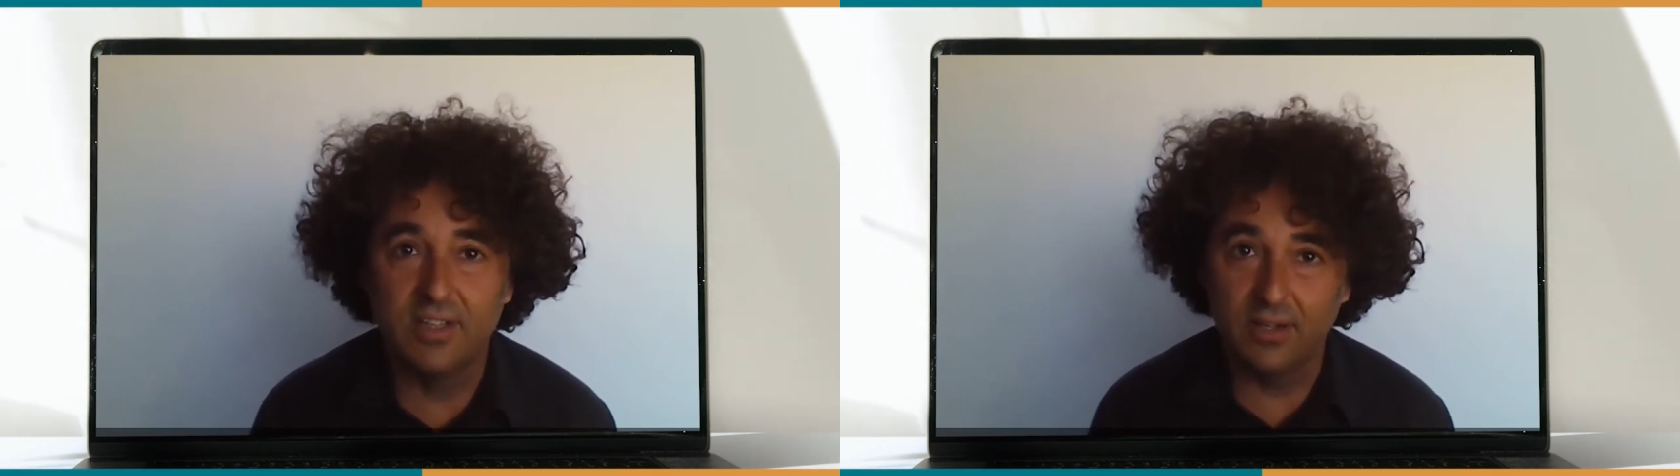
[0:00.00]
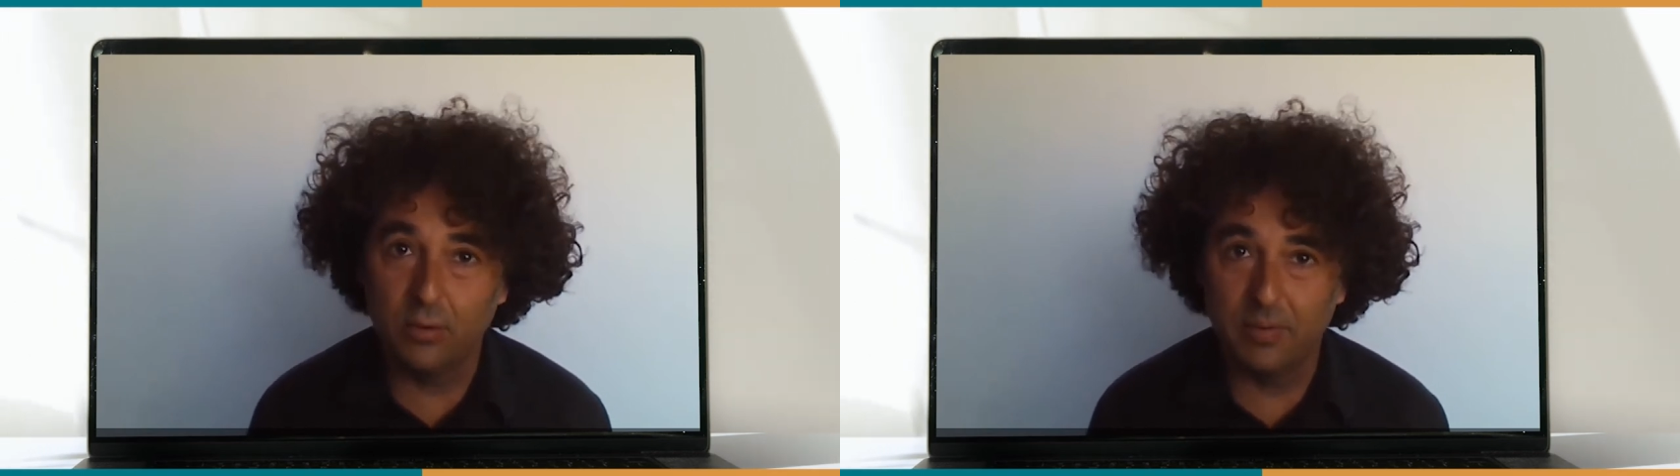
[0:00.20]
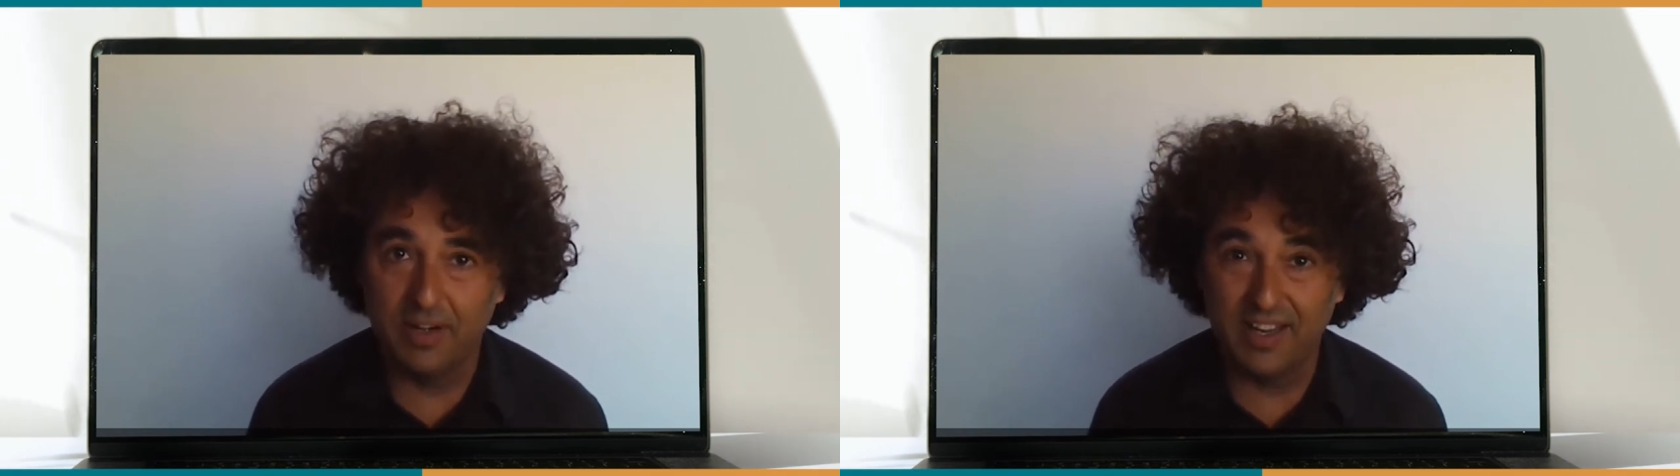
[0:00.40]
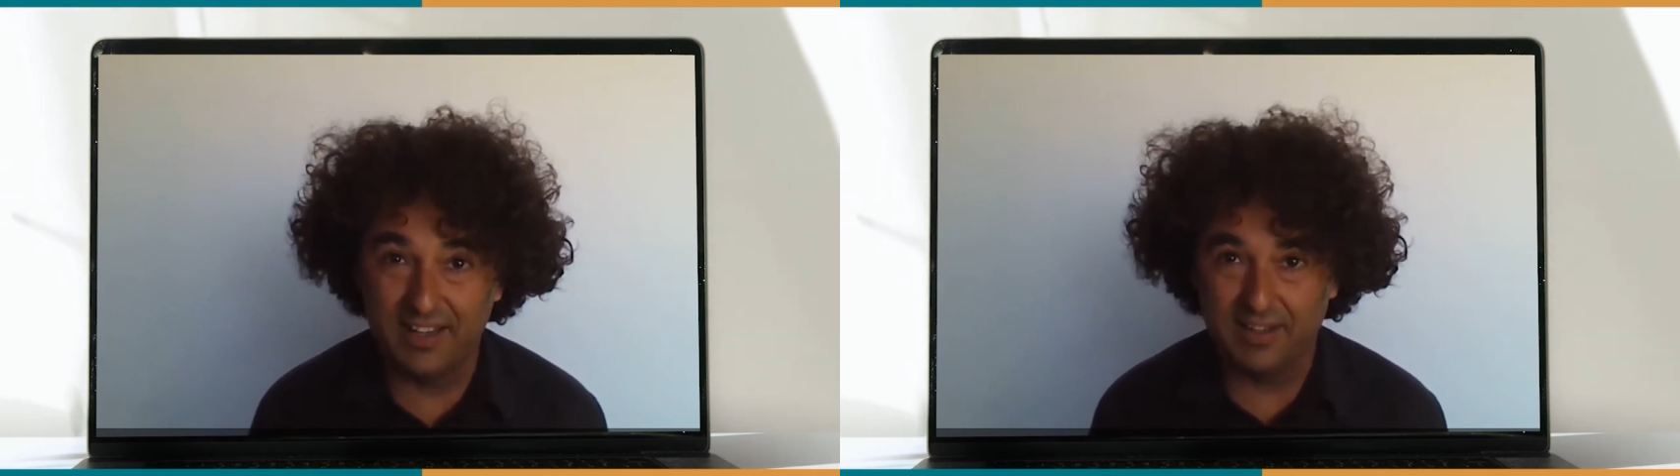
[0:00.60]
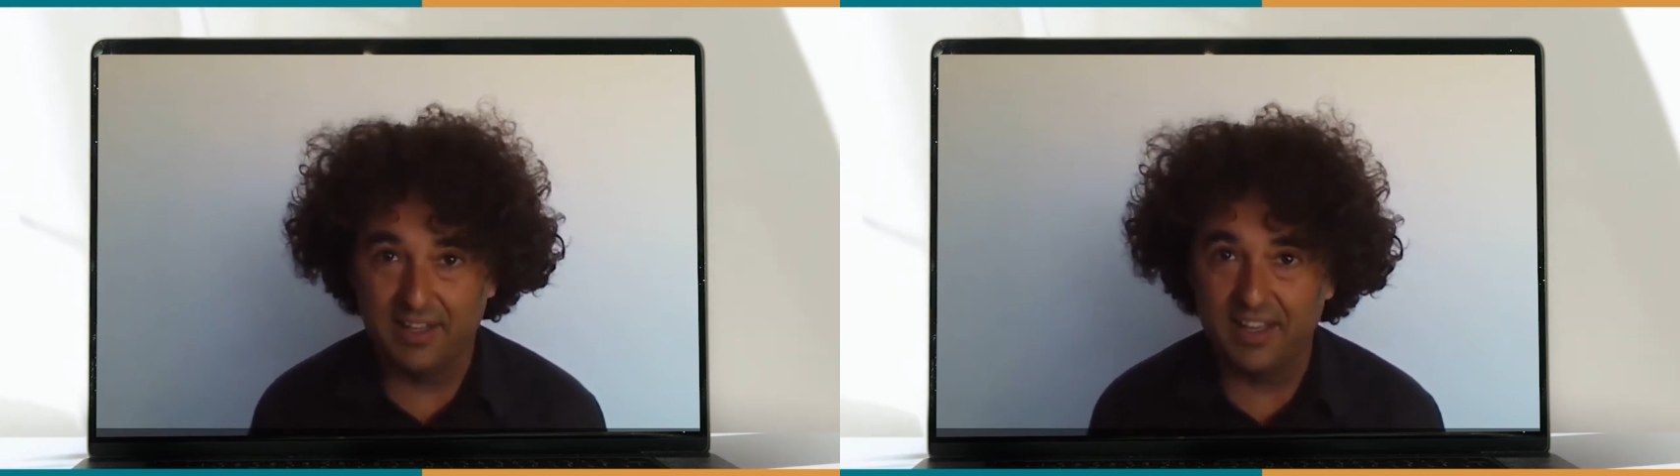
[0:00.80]
the urban
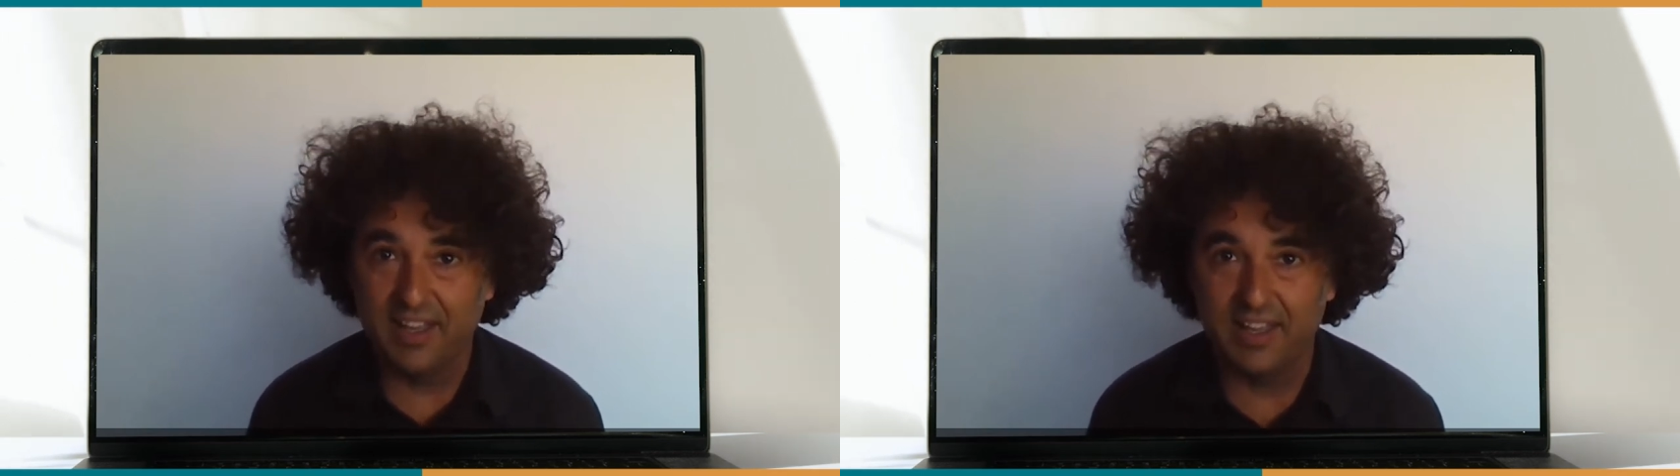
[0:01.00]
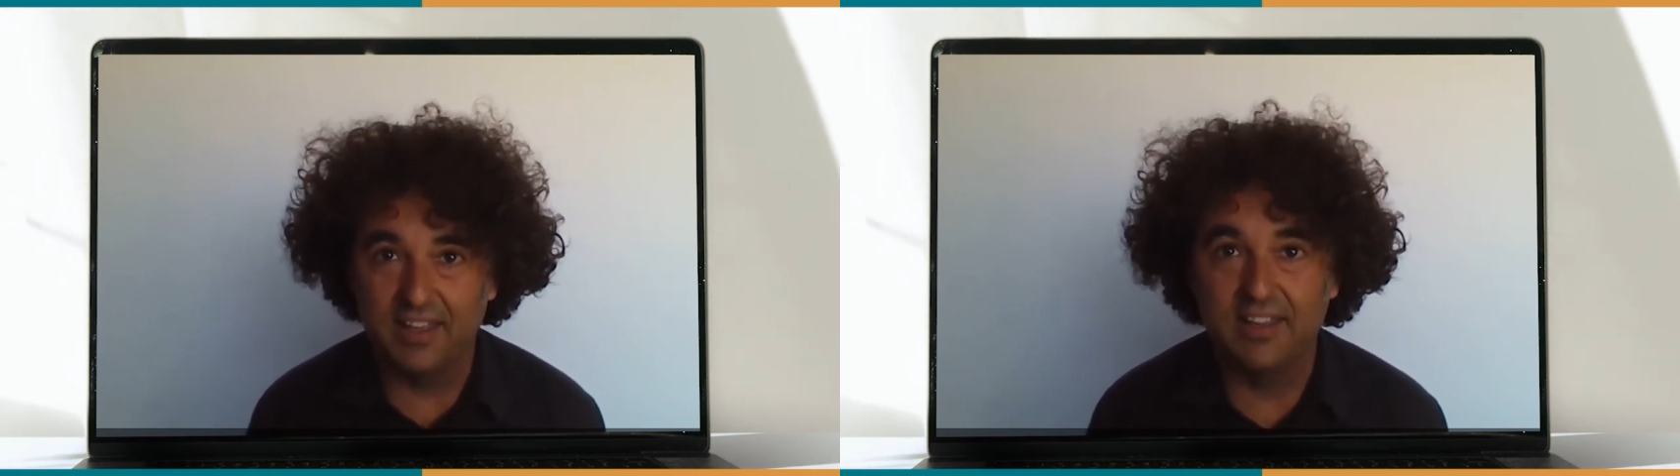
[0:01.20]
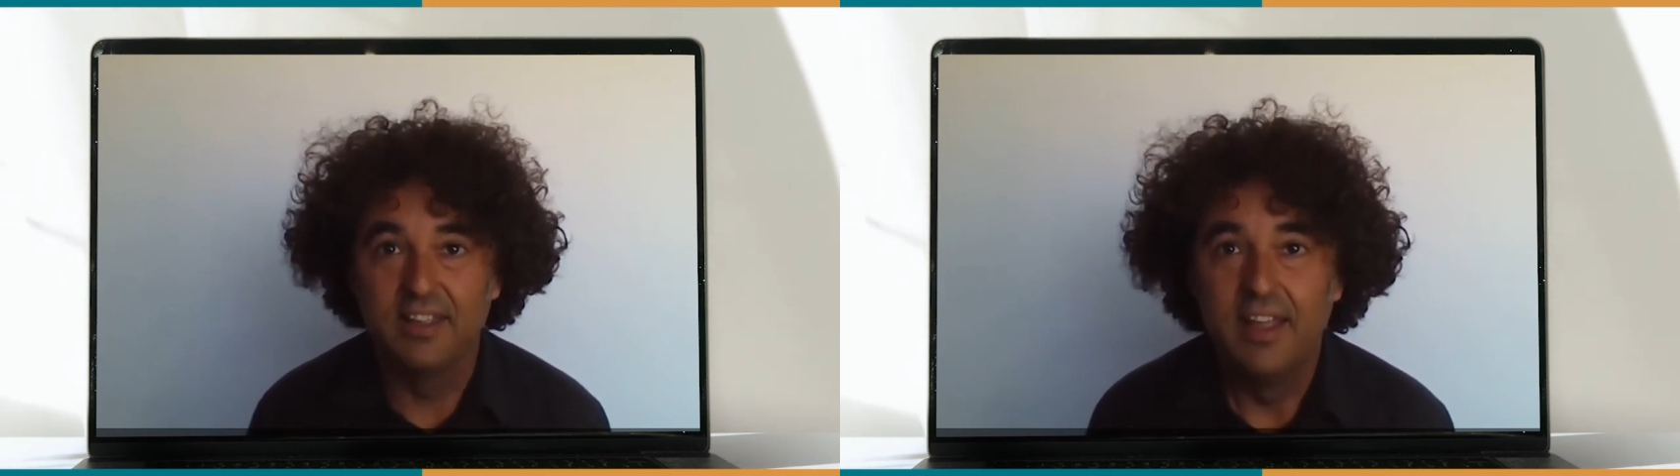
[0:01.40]
gardening again